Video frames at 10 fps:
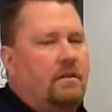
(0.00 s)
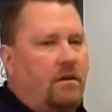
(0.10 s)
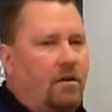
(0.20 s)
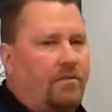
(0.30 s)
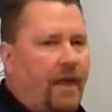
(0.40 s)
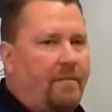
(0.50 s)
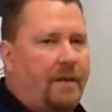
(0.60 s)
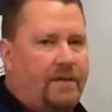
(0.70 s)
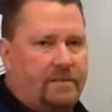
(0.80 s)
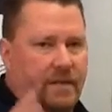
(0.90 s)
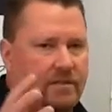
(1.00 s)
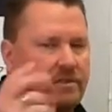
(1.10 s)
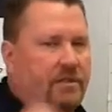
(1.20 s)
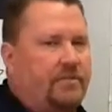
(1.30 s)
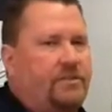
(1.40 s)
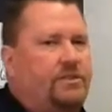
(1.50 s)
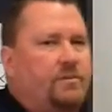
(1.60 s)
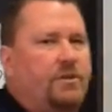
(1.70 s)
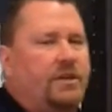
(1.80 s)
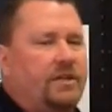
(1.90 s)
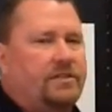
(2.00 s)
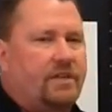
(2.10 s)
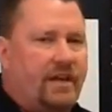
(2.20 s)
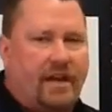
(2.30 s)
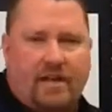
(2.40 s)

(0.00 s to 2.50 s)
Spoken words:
Hope that makes sense, gives you some good insight